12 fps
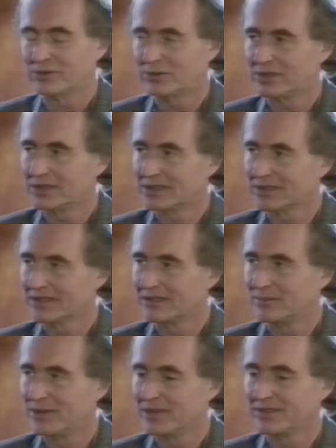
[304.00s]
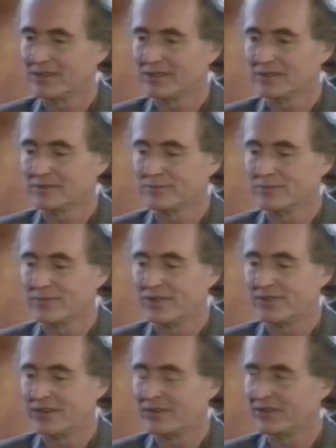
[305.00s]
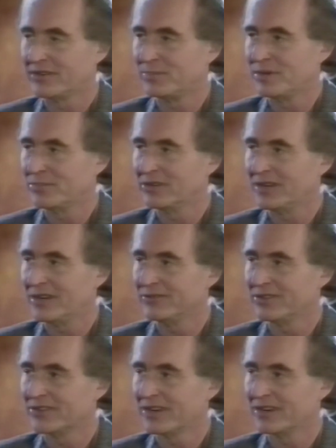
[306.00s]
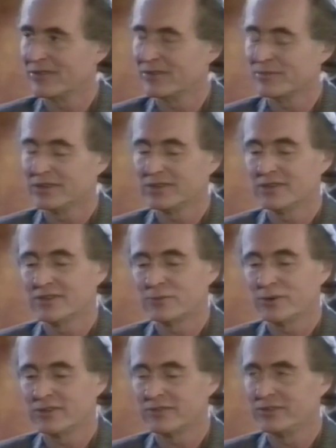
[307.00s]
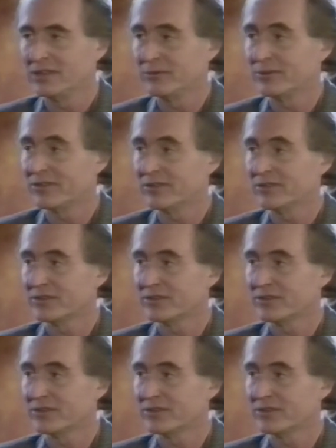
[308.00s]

gore. They're about uh, the terrors that people have inside of them and uh, ways of dealing with them.